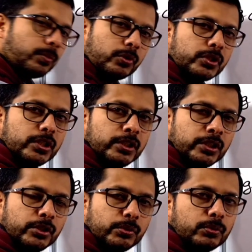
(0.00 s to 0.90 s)

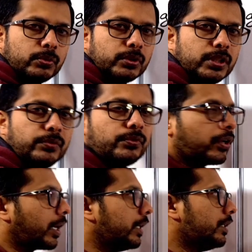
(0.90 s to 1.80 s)
positive 2, if you
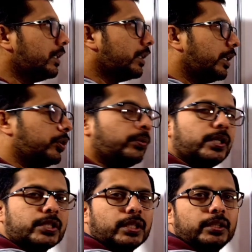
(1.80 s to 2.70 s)
are writing the
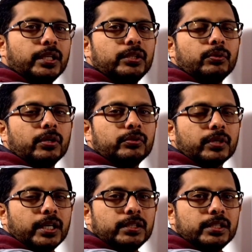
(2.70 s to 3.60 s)
equation, then you have to
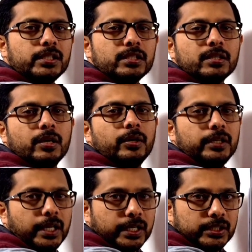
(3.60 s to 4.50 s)
write it
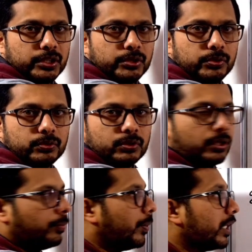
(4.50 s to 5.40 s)
-2.
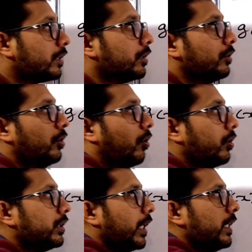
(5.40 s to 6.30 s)
But
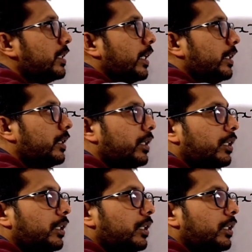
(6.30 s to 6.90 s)
don't change anything